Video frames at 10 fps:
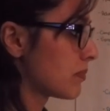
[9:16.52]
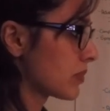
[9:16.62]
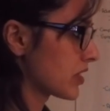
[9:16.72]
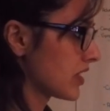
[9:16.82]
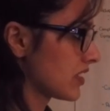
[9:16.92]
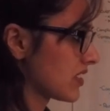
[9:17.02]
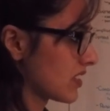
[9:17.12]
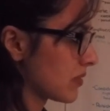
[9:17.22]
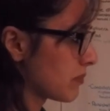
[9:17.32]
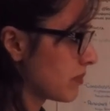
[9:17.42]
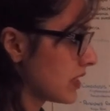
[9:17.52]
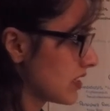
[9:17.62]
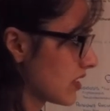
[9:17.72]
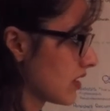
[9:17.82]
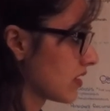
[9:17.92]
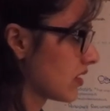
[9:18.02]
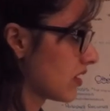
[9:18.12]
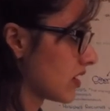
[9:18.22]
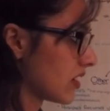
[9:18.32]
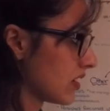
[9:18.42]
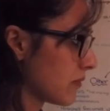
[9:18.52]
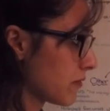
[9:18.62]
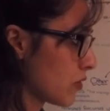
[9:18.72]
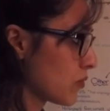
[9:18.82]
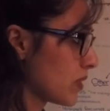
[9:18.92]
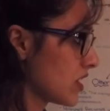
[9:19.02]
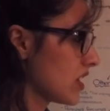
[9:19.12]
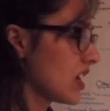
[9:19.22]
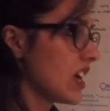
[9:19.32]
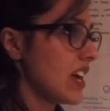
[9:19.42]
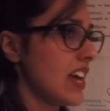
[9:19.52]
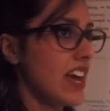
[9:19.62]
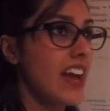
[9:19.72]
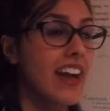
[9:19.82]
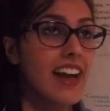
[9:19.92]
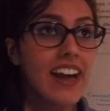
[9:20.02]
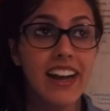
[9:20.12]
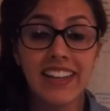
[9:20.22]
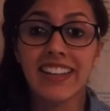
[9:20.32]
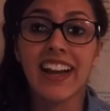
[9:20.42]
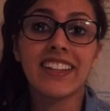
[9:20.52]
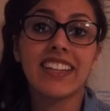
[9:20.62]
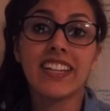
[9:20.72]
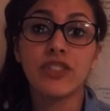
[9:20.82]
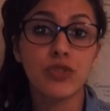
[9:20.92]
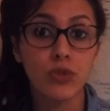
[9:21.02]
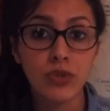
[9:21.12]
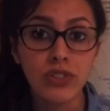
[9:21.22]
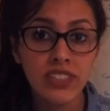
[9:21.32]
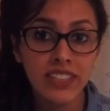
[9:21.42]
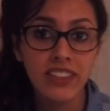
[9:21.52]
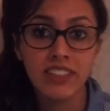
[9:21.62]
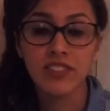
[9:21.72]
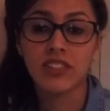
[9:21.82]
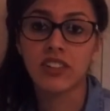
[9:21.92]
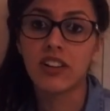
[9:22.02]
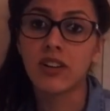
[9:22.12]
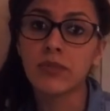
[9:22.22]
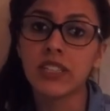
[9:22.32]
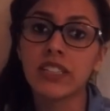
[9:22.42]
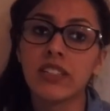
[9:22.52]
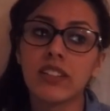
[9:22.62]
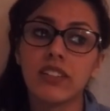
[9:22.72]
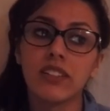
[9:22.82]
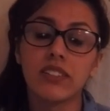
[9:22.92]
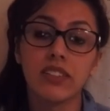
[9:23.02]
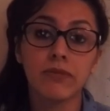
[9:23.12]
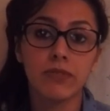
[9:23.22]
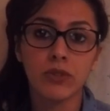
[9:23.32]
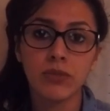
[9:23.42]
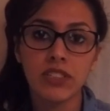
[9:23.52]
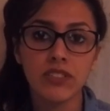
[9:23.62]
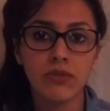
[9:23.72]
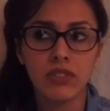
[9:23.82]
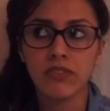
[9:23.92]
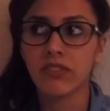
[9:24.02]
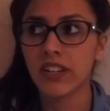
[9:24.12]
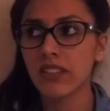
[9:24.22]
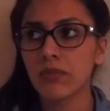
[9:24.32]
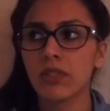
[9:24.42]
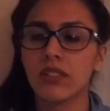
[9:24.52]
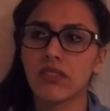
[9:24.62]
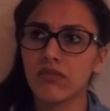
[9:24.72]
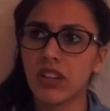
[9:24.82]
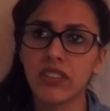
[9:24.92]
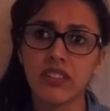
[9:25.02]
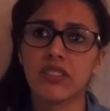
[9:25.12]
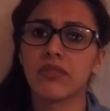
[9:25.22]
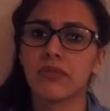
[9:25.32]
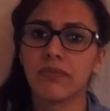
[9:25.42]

Burkitt's and then B-cell lymphoma. Again, intraorally, these are not common lymphomas. You can find them in other